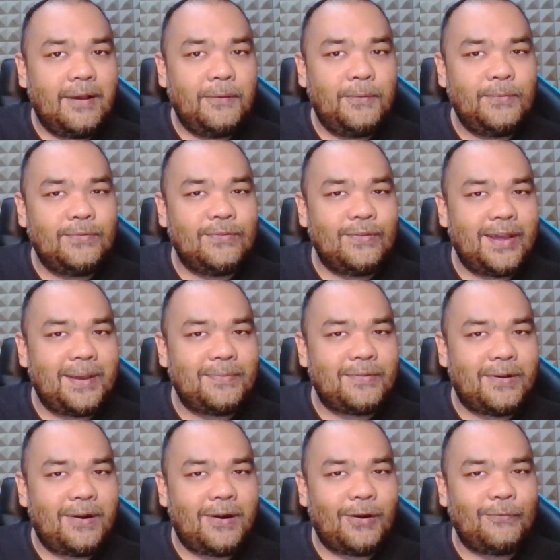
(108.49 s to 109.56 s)
whose names
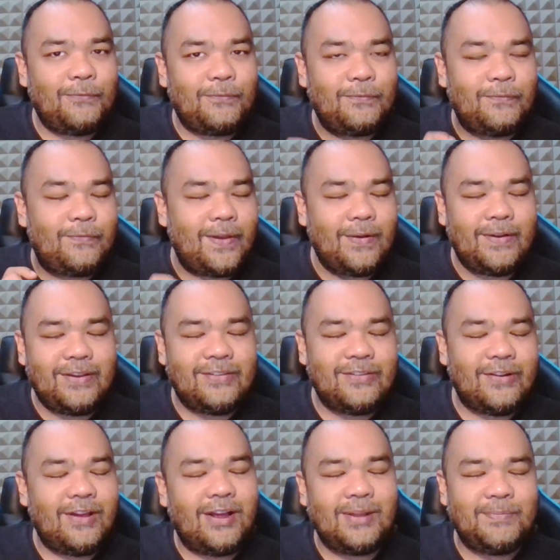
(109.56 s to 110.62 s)
are very
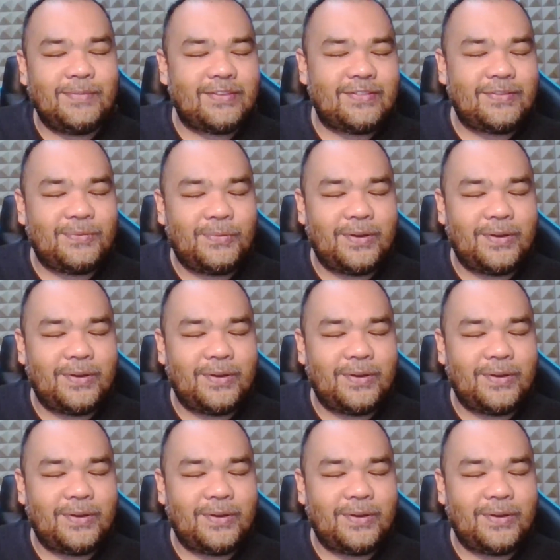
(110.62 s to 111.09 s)
synonymous